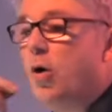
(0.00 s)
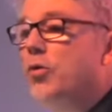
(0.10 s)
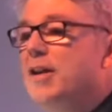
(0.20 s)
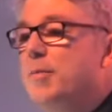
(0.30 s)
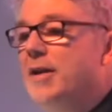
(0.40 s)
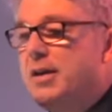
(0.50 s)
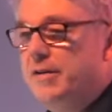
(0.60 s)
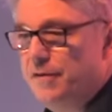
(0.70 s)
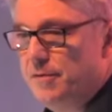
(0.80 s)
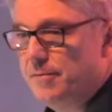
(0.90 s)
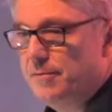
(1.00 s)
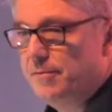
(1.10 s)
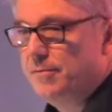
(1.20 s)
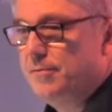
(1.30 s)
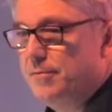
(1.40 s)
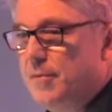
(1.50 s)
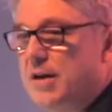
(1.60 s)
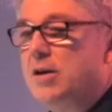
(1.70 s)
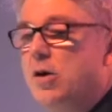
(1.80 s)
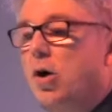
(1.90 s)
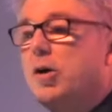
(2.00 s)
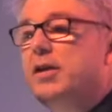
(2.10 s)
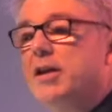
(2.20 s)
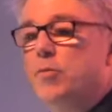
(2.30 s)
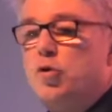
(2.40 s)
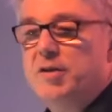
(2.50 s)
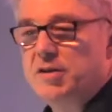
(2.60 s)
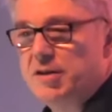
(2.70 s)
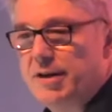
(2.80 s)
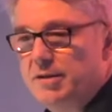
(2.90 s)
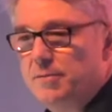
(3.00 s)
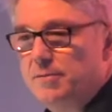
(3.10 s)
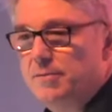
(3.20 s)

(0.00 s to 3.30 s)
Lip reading: Only believe in God and him who he has sent.